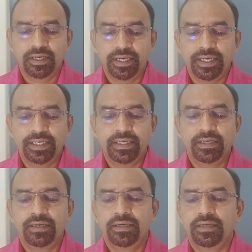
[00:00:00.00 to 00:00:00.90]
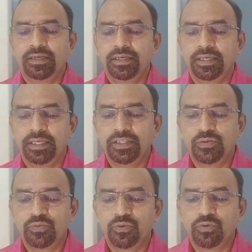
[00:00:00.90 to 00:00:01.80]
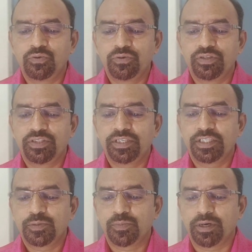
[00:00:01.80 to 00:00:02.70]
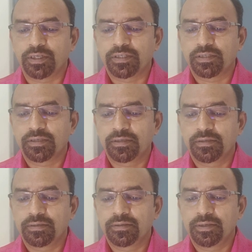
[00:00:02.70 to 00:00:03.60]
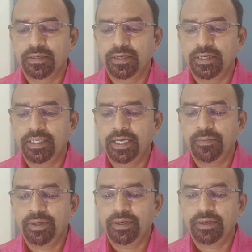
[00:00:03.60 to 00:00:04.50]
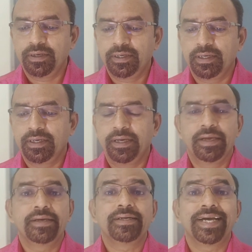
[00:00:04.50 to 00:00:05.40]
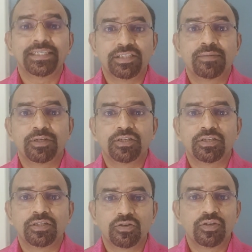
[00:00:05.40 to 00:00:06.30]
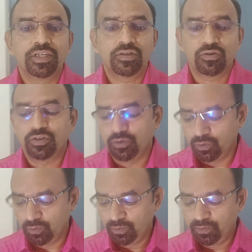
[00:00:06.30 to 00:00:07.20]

It is for 6 marks in the coming year examination 2022.